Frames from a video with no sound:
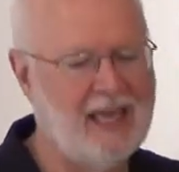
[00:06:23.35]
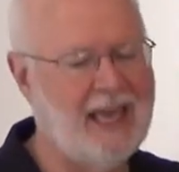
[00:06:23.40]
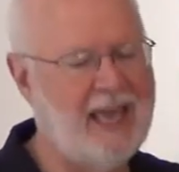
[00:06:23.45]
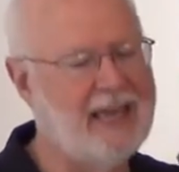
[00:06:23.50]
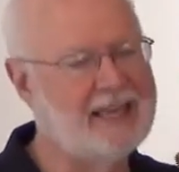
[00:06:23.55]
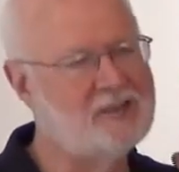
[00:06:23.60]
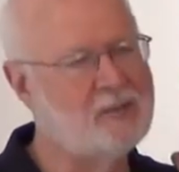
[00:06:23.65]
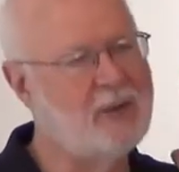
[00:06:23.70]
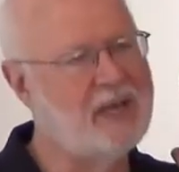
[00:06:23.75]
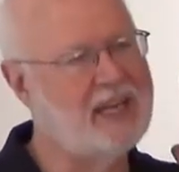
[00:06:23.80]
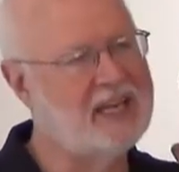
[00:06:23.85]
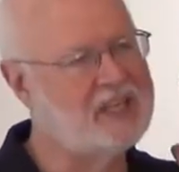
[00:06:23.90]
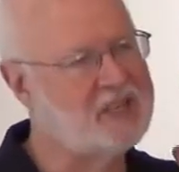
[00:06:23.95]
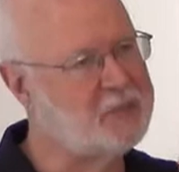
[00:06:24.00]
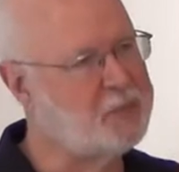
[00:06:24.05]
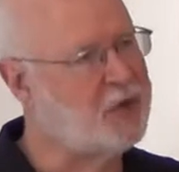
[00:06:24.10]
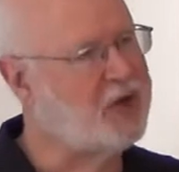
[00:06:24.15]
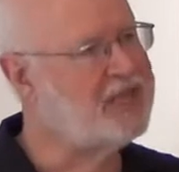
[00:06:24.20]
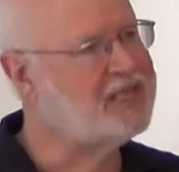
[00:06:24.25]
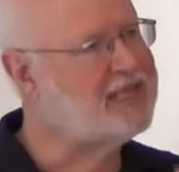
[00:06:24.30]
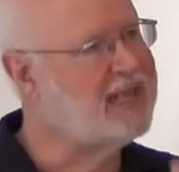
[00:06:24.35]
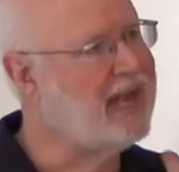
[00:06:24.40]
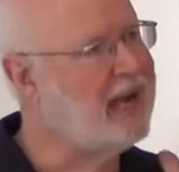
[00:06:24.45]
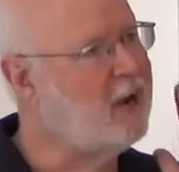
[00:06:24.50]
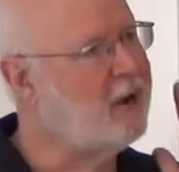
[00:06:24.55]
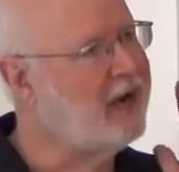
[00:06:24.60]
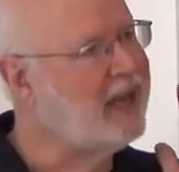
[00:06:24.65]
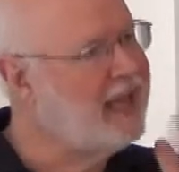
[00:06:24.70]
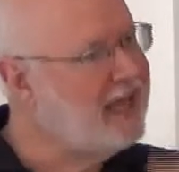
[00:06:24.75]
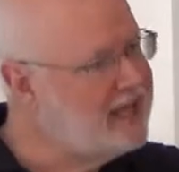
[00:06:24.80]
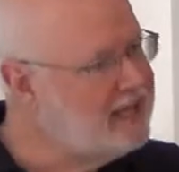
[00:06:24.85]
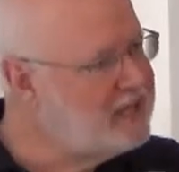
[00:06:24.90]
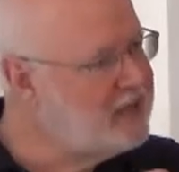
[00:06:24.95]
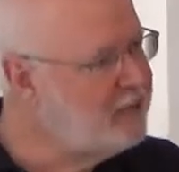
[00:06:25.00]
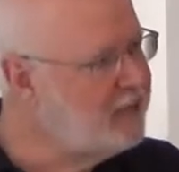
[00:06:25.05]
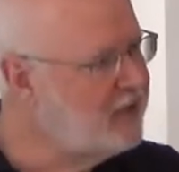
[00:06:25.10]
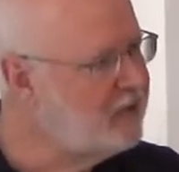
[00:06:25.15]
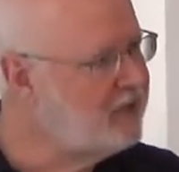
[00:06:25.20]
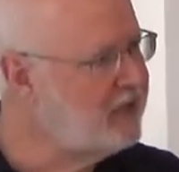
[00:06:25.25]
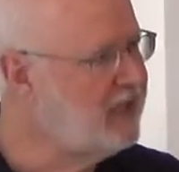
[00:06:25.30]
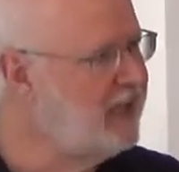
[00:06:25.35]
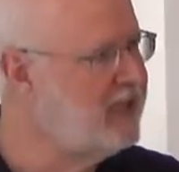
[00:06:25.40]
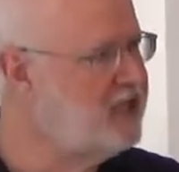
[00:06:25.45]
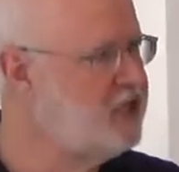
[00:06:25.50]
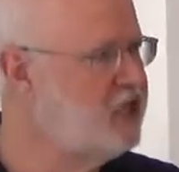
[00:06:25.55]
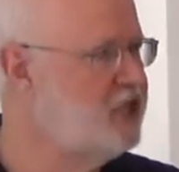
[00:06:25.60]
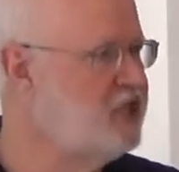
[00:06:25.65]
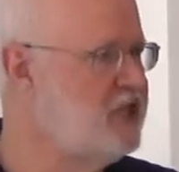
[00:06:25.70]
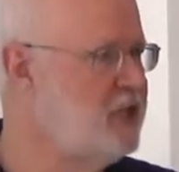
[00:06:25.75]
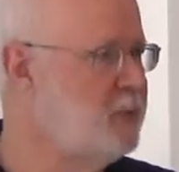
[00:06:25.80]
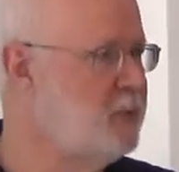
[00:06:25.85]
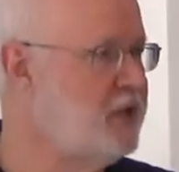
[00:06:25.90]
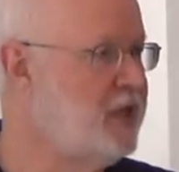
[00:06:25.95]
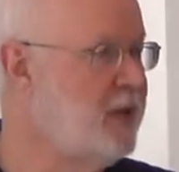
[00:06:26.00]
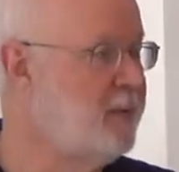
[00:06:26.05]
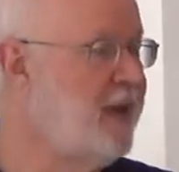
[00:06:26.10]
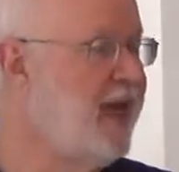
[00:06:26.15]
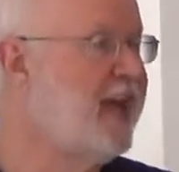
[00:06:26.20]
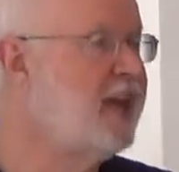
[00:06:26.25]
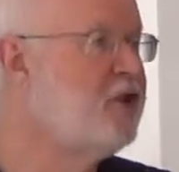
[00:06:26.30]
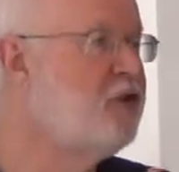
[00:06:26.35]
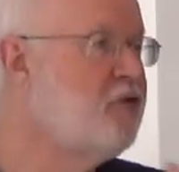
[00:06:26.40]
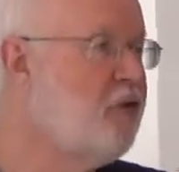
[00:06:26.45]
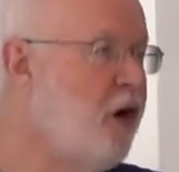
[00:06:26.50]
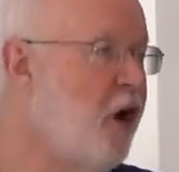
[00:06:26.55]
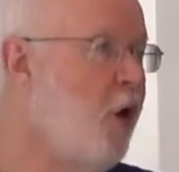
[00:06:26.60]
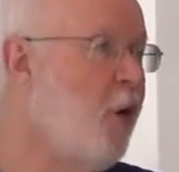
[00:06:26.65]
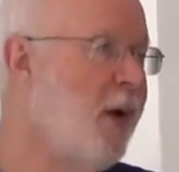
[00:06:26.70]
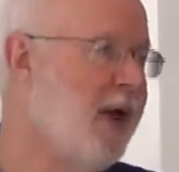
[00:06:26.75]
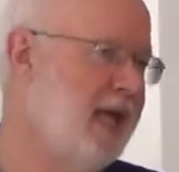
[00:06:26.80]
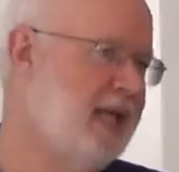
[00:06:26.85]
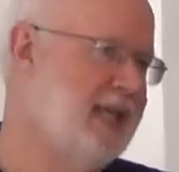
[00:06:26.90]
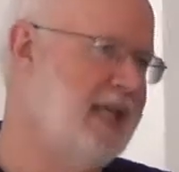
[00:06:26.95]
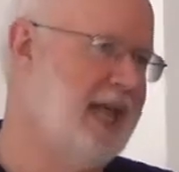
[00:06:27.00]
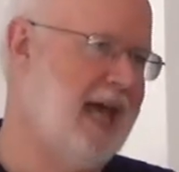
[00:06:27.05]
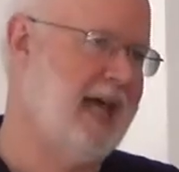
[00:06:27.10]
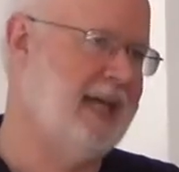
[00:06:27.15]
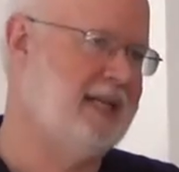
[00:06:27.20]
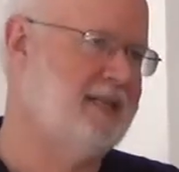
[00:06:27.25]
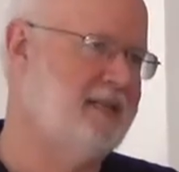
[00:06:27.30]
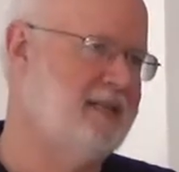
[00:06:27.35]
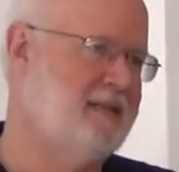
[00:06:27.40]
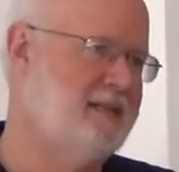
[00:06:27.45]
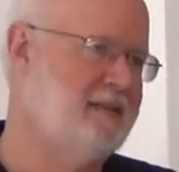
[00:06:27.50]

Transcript: as we express our intimate relationship with Him and grow in that.